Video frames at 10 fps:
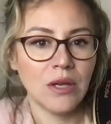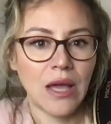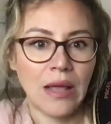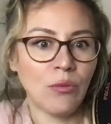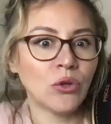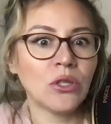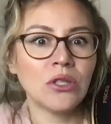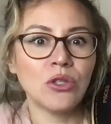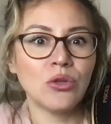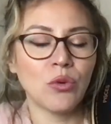and what it
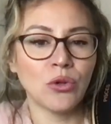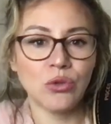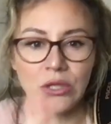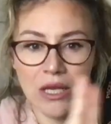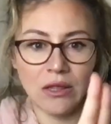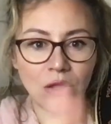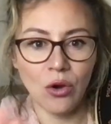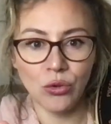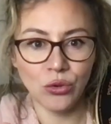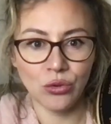is you want to say
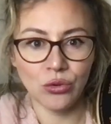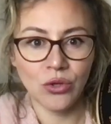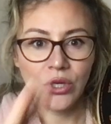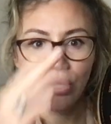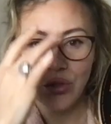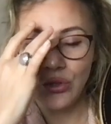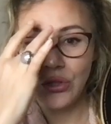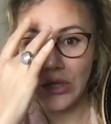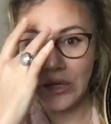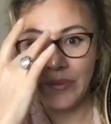no to. So you
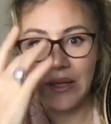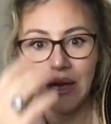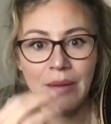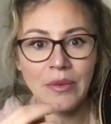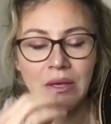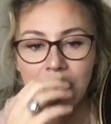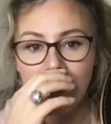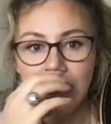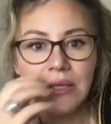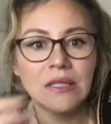start becoming,
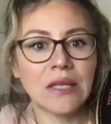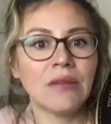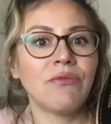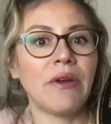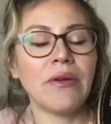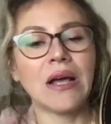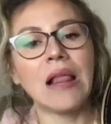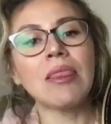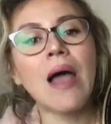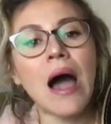instead of very
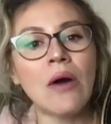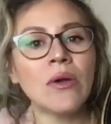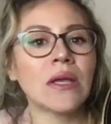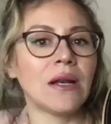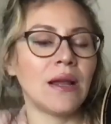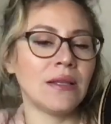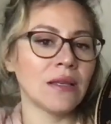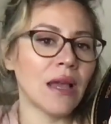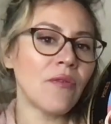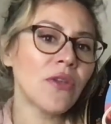allowing and
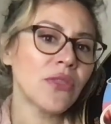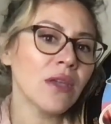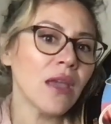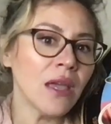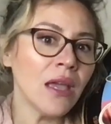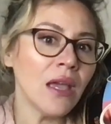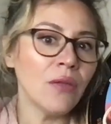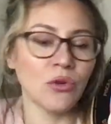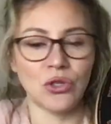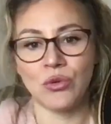letting everything
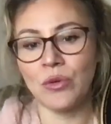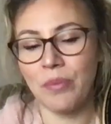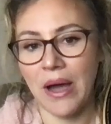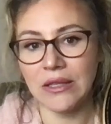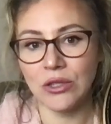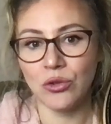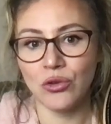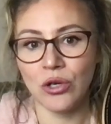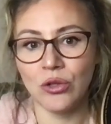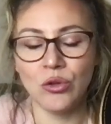in, which is what Pisces
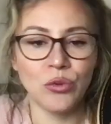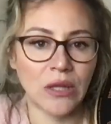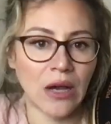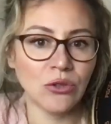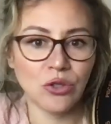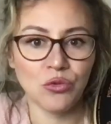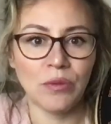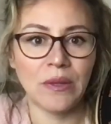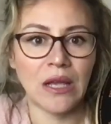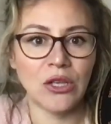usually do without
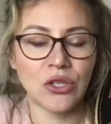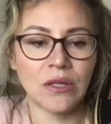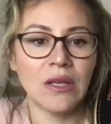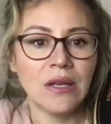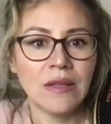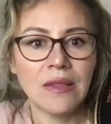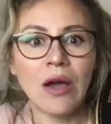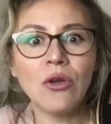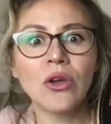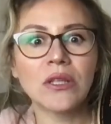discrimination, now
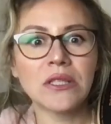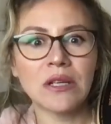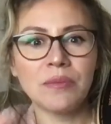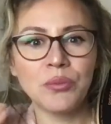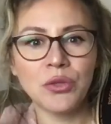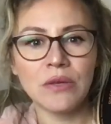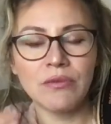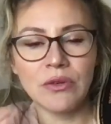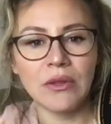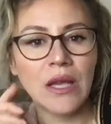you're going to start putting
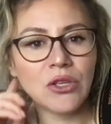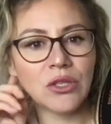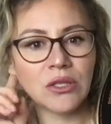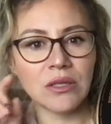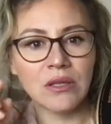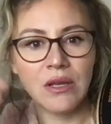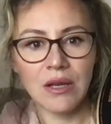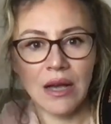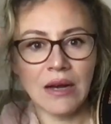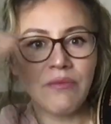foundations and
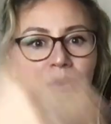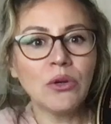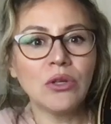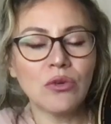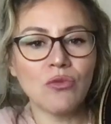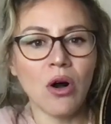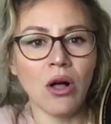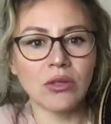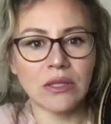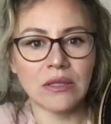kind of building
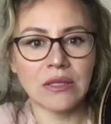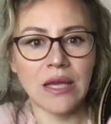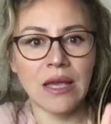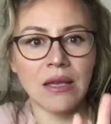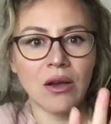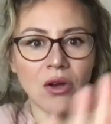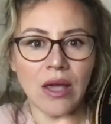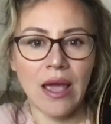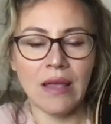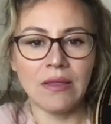walls and saying,
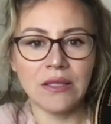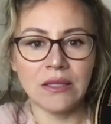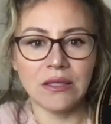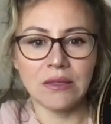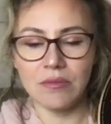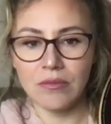okay, this is